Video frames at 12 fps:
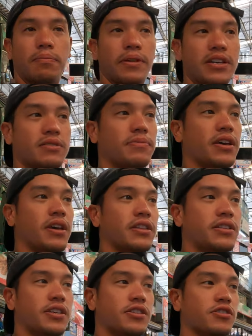place, man. The
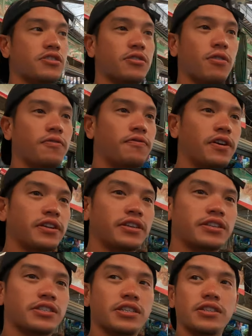teacher's so funny.
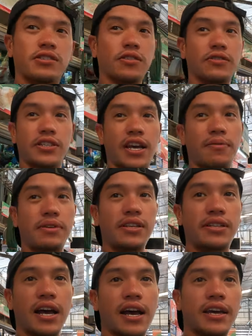She so she had me
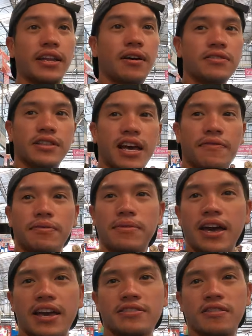dying. I was laughing my
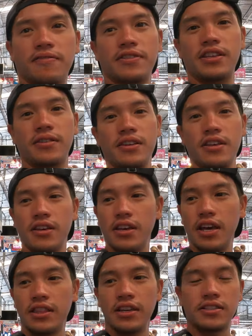ass off in the,
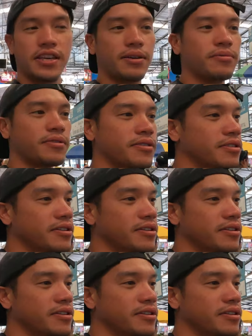at the table.